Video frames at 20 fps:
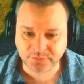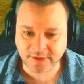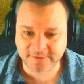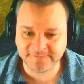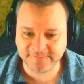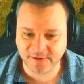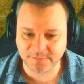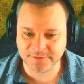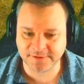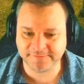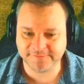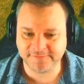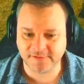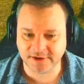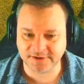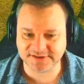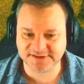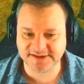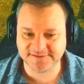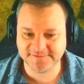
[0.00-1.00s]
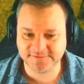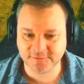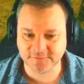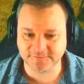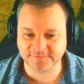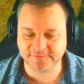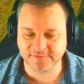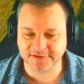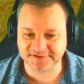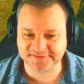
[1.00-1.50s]
from the front,
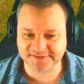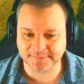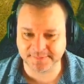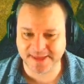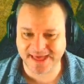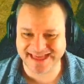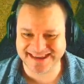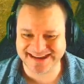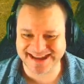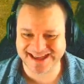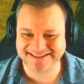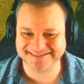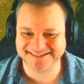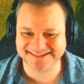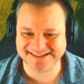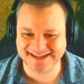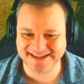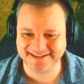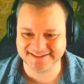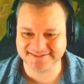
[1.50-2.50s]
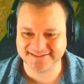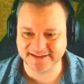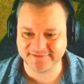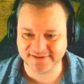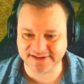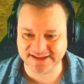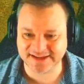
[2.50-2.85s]
difficult for us to pen as a tier 7.